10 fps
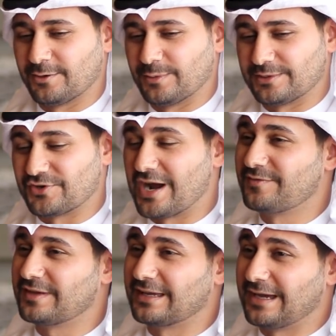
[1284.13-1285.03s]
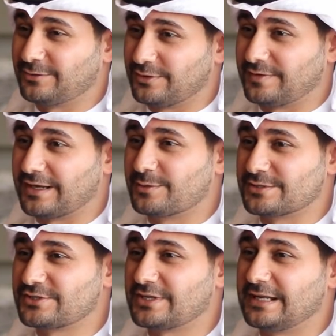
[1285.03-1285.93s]
we were driving out of an
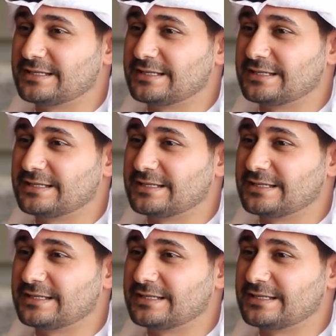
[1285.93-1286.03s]
acquisition.